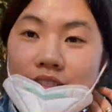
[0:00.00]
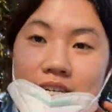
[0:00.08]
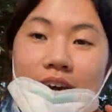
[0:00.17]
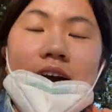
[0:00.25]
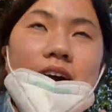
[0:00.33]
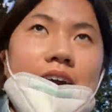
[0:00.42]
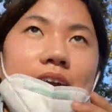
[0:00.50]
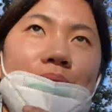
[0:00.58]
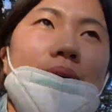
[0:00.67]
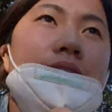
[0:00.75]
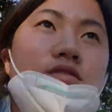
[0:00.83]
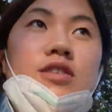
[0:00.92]
the
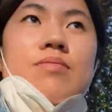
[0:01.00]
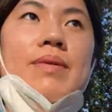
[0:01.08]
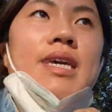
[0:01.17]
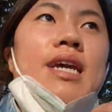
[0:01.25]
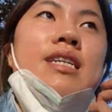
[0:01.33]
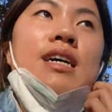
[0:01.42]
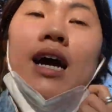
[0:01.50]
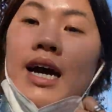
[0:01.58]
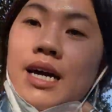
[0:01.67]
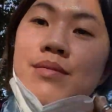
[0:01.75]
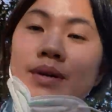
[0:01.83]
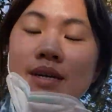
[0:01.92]
time and just making
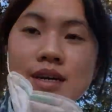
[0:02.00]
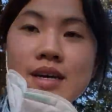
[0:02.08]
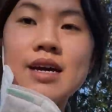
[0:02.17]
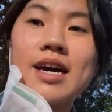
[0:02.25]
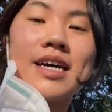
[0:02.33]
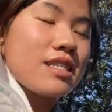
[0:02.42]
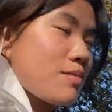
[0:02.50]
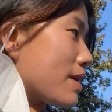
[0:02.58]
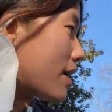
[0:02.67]
time to be